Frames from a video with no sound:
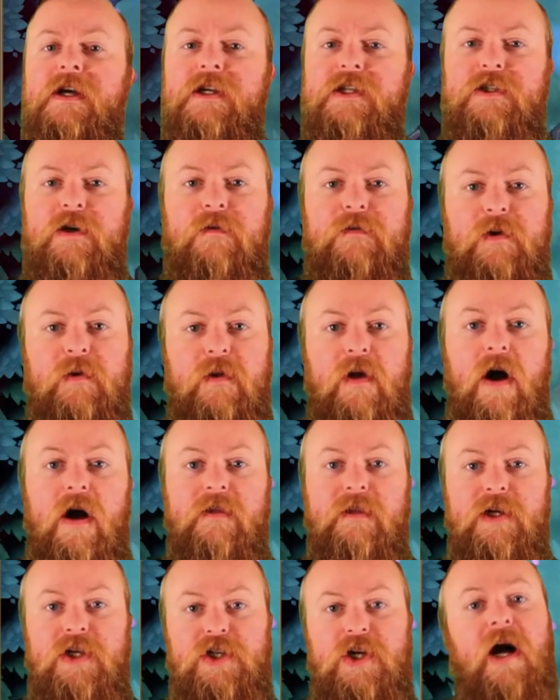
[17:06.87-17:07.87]
So if you
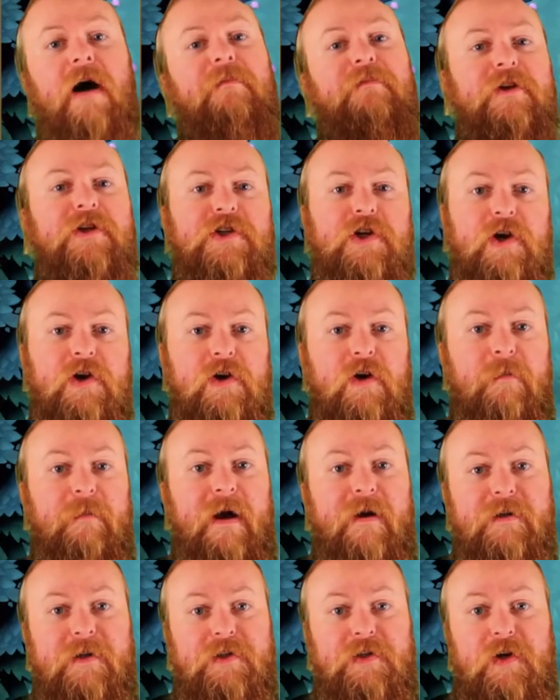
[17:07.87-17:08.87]
lock the shop the turn you're
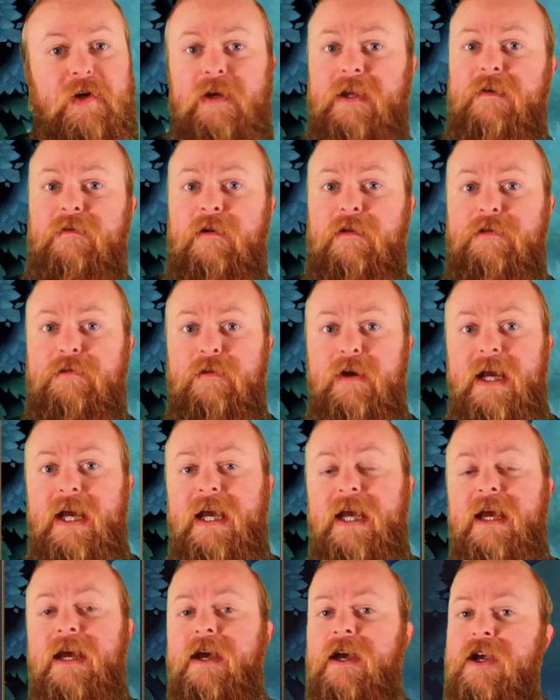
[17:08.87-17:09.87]
about to turn level
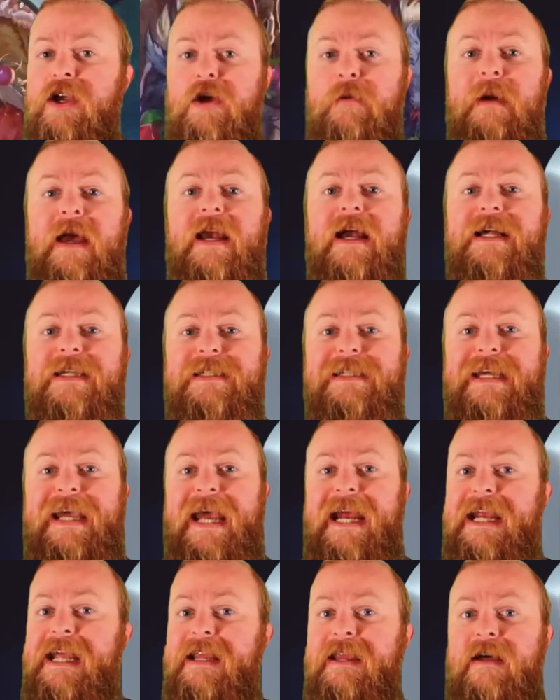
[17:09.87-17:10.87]
3, you may not
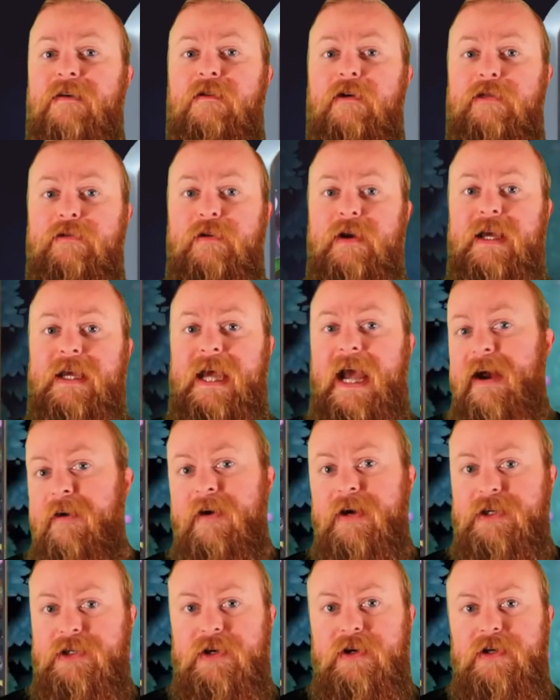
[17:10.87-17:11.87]
see any level 3
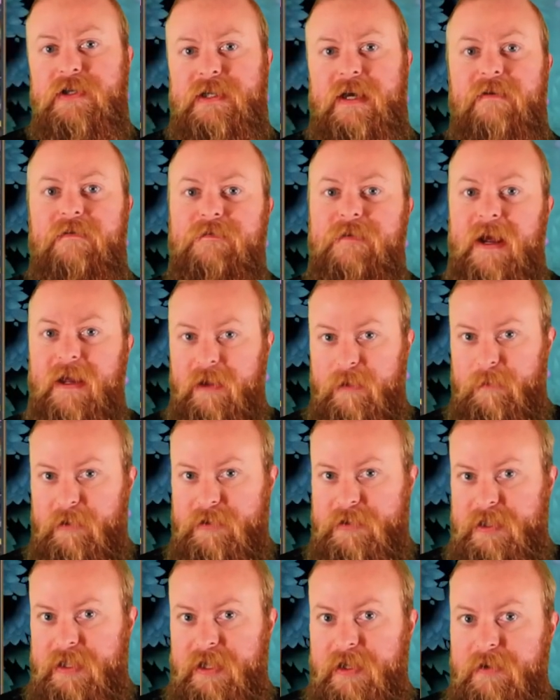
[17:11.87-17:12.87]
characters
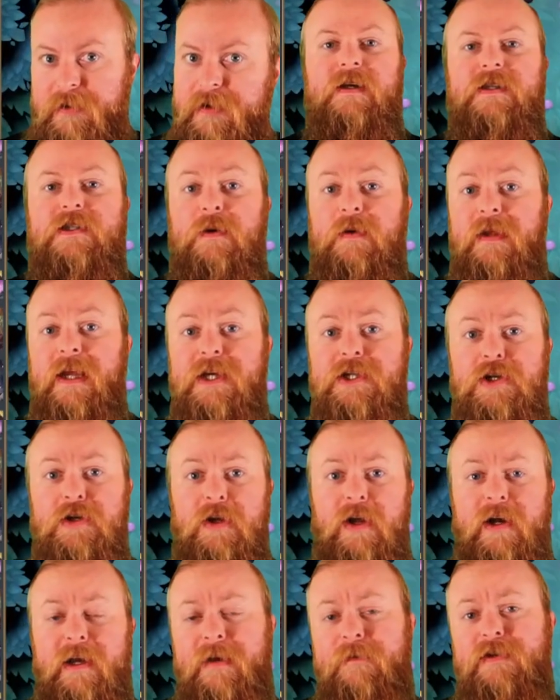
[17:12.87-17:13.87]
available to you. So unless you're
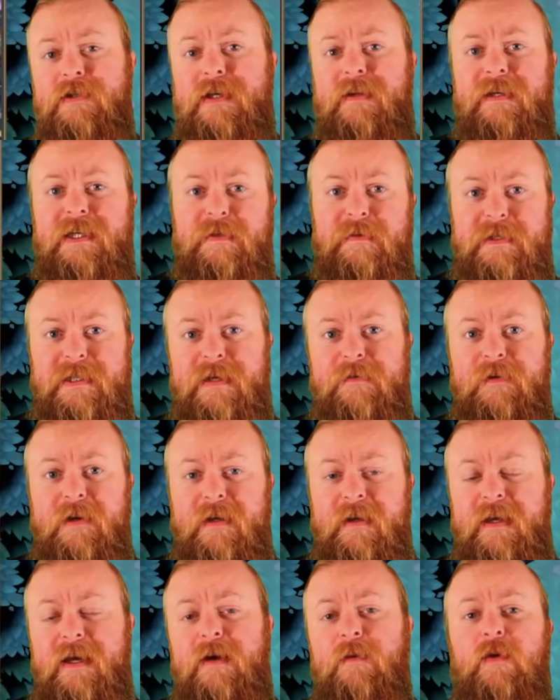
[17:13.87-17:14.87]
locking for something
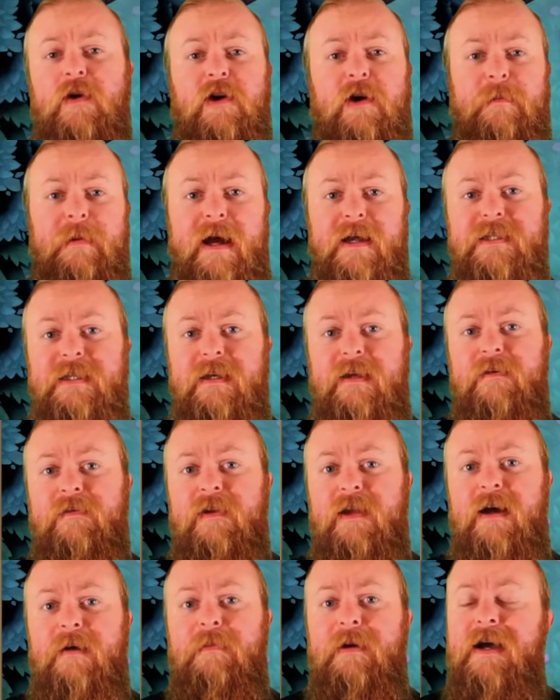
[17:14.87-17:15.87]
specifically, when you're about to
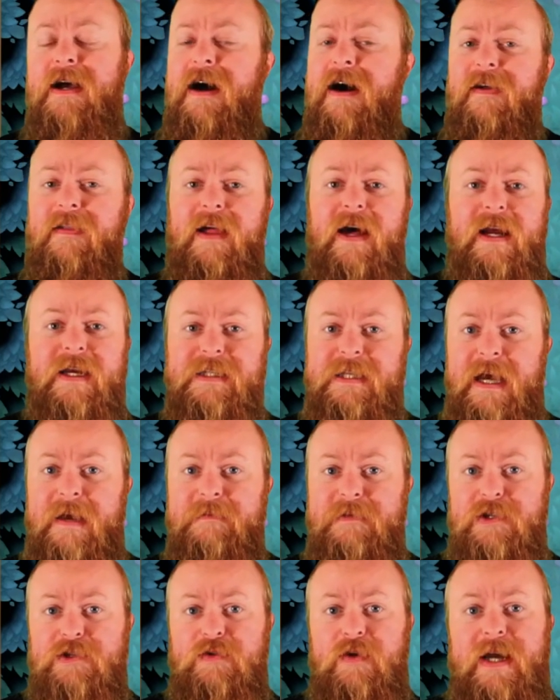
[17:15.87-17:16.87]
level up, a lot of
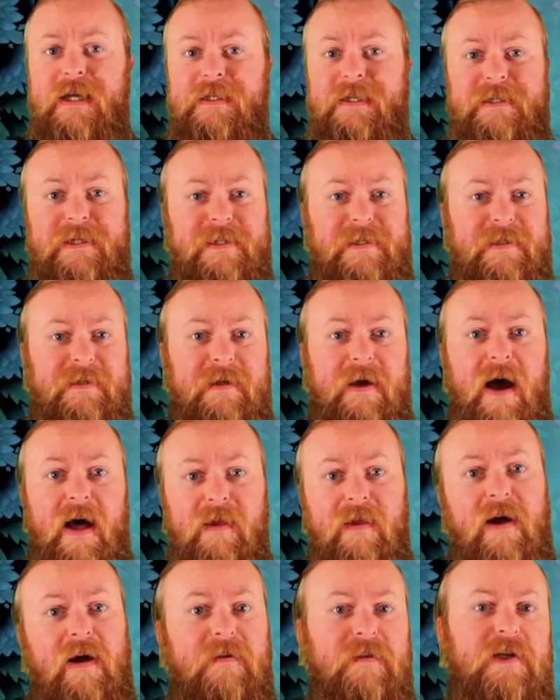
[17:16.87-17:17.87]
times it's right to just
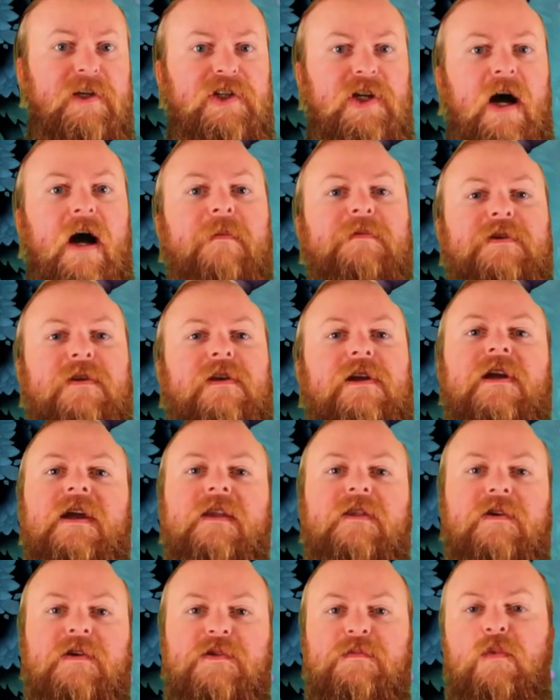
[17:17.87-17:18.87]
not lock the shop so that you
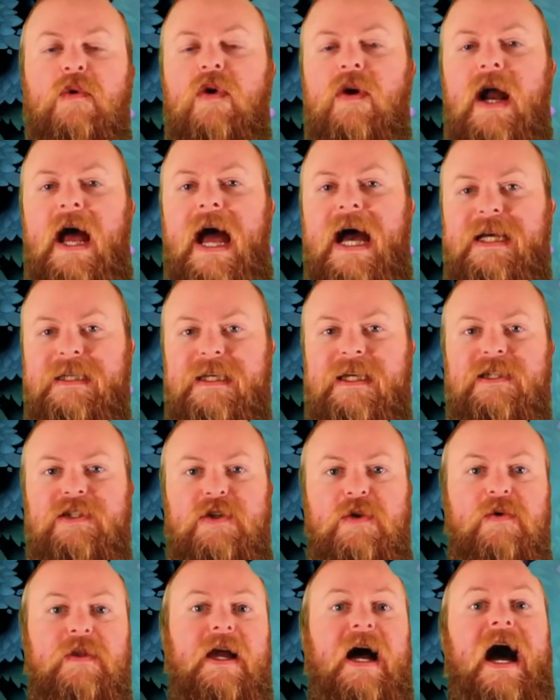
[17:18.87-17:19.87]
get those more access
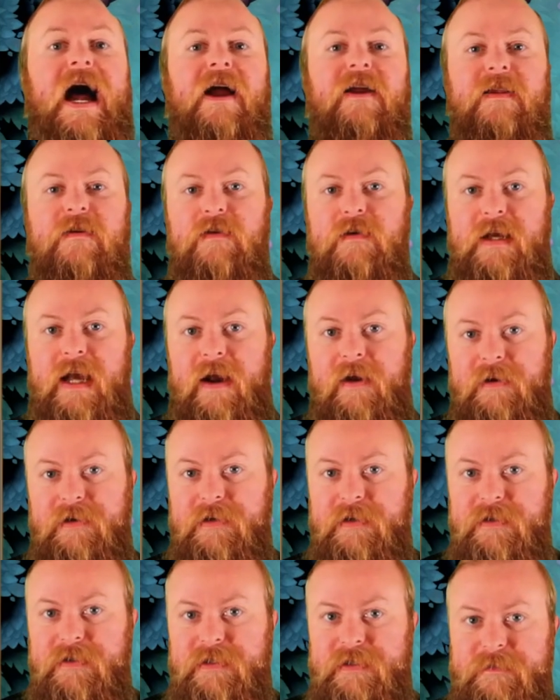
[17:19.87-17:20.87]
to the higher level
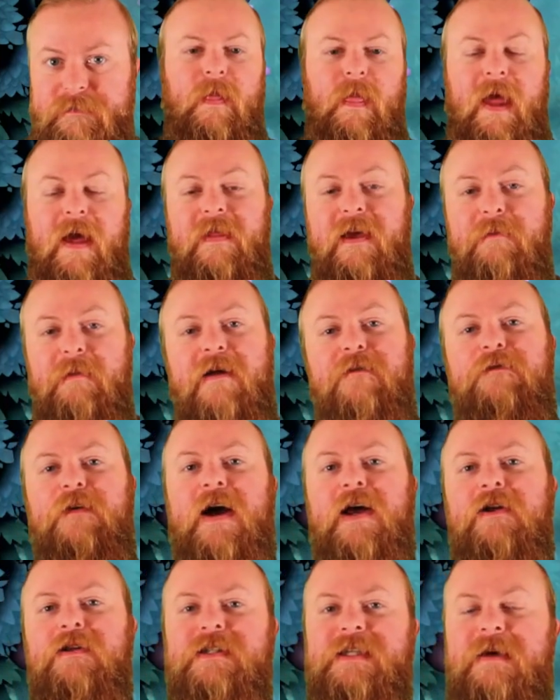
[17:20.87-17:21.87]
characters. I think my
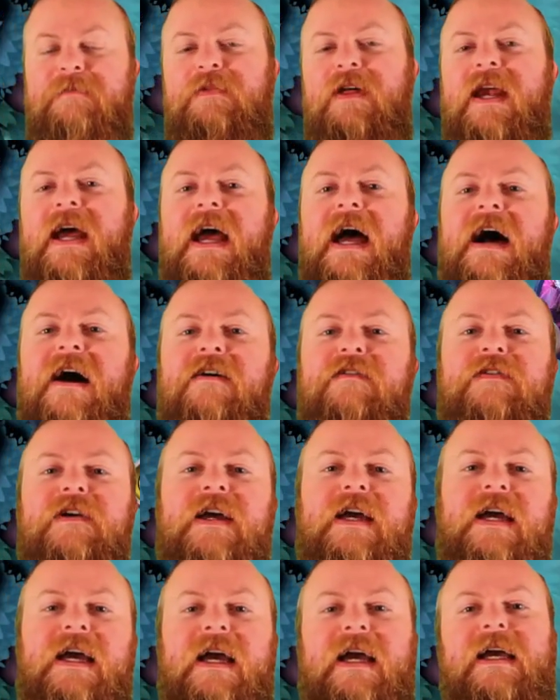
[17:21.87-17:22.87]
final tip that I have
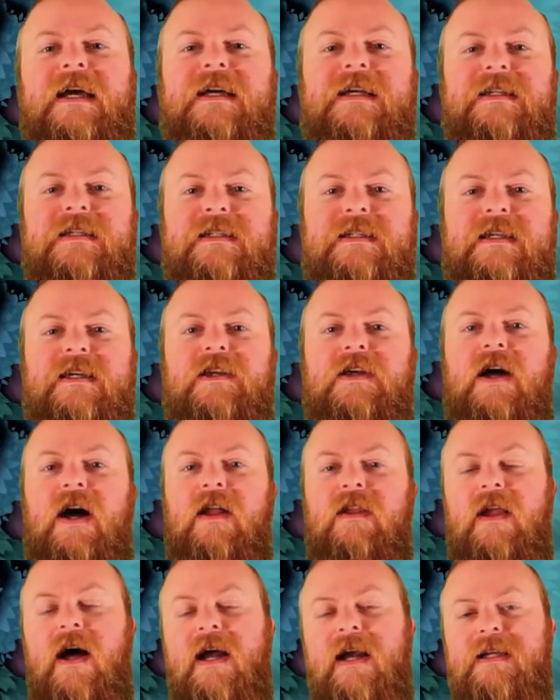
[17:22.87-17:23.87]
is
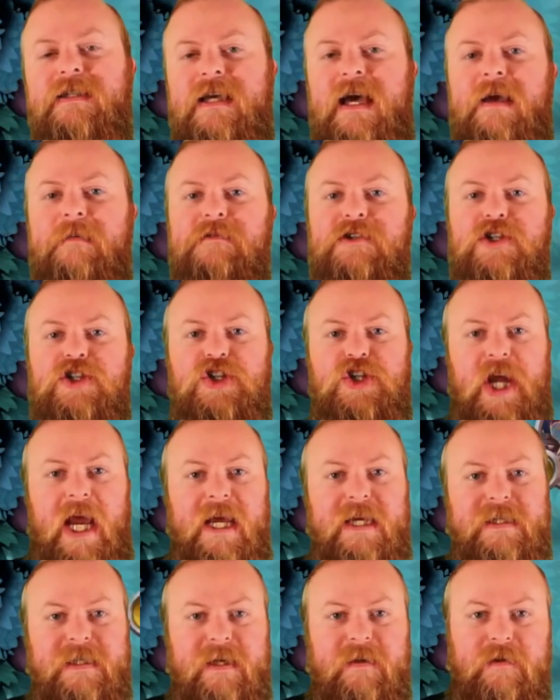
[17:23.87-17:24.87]
a lot of times
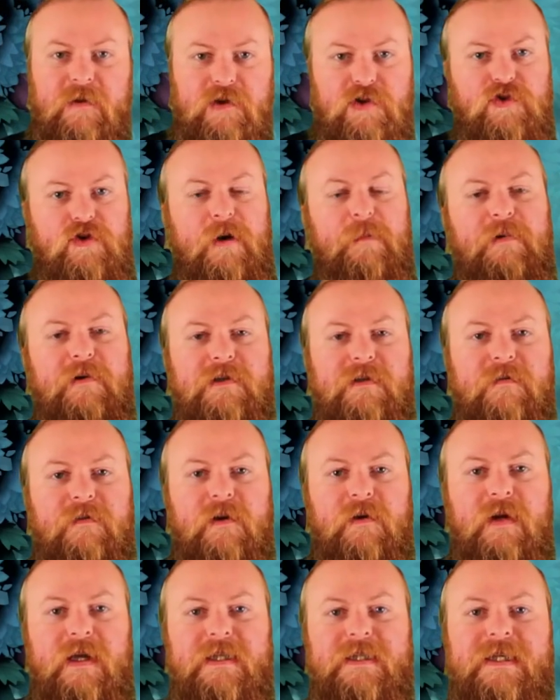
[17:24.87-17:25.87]
chasing those triples of
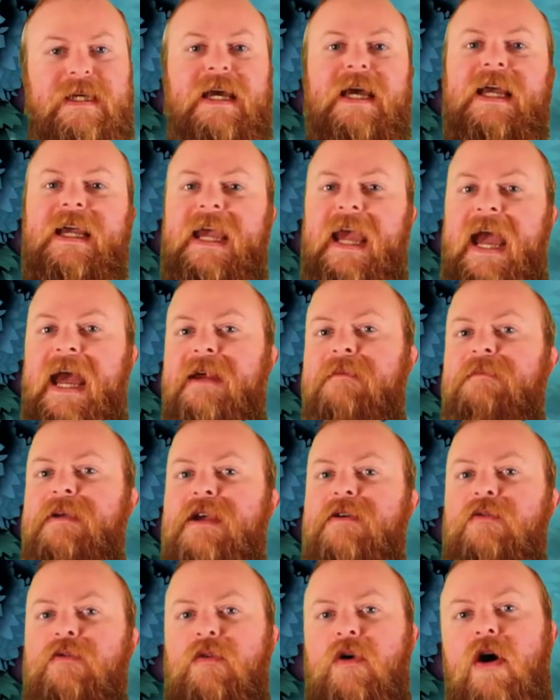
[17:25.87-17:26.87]
units can
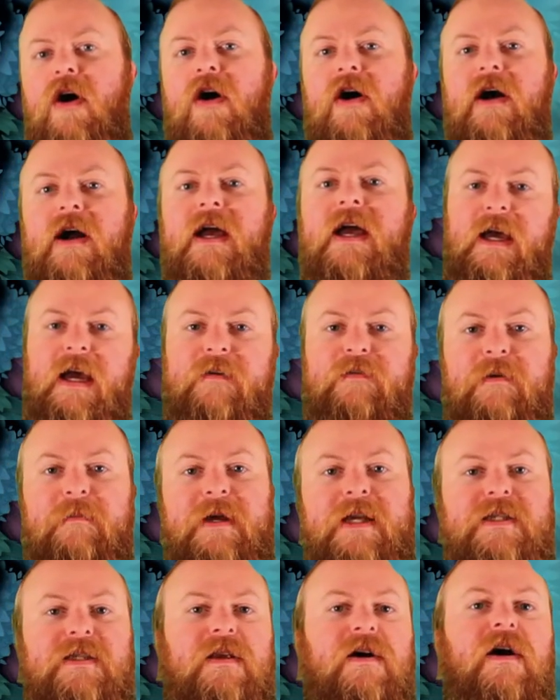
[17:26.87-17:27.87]
be wrong if it
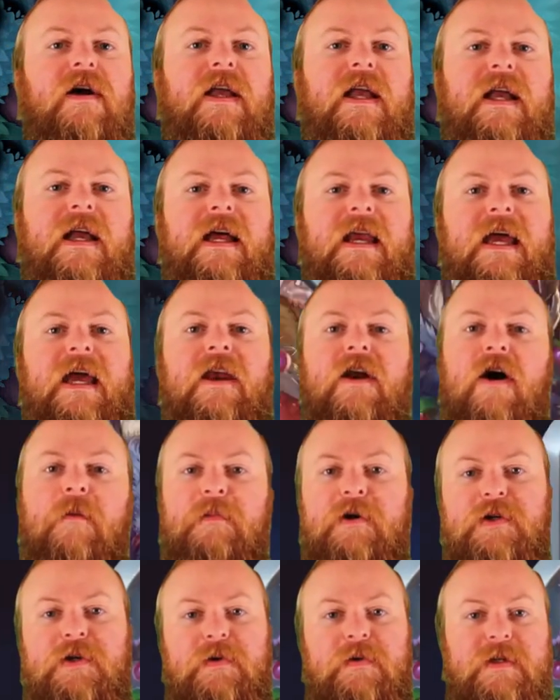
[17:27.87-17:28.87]
means locking at
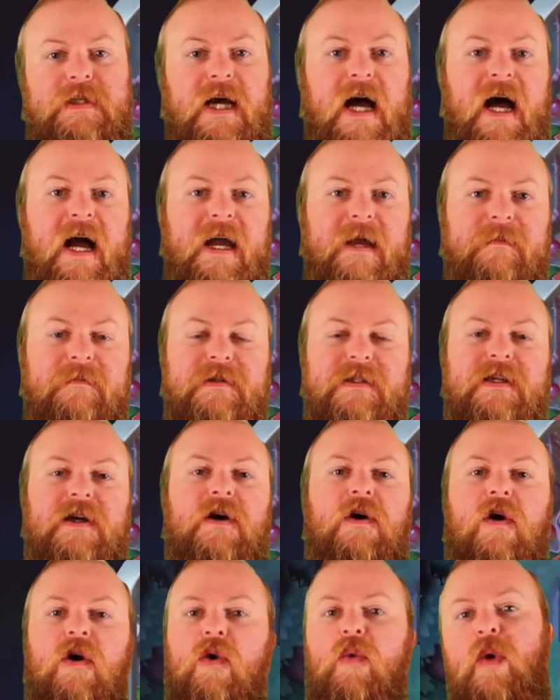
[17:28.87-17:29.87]
inopportune times
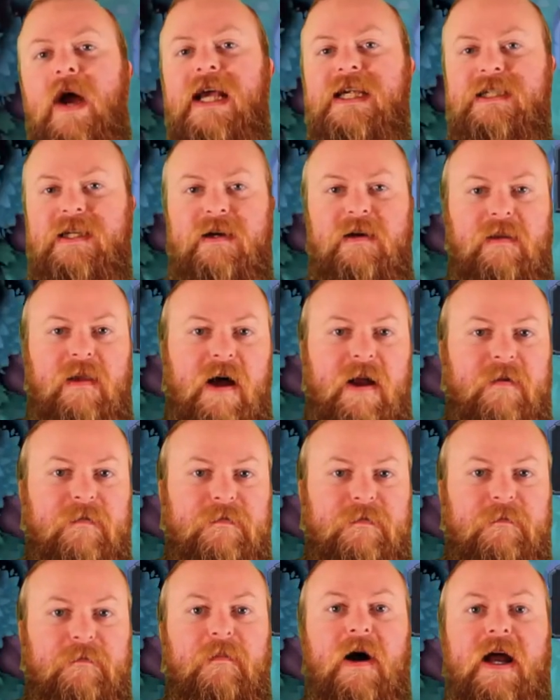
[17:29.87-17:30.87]
or wasting a lot
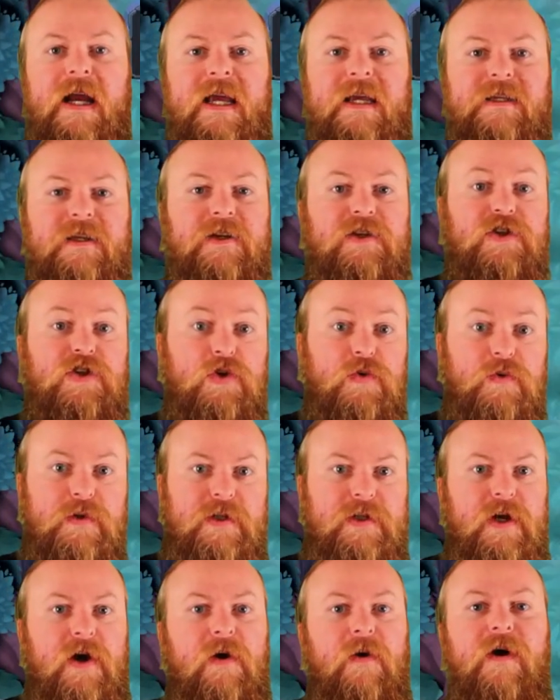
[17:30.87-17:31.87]
of money to do
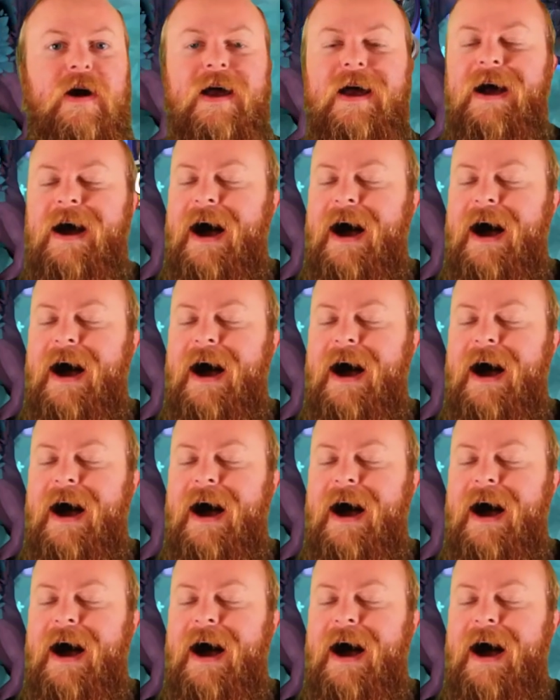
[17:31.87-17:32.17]
so.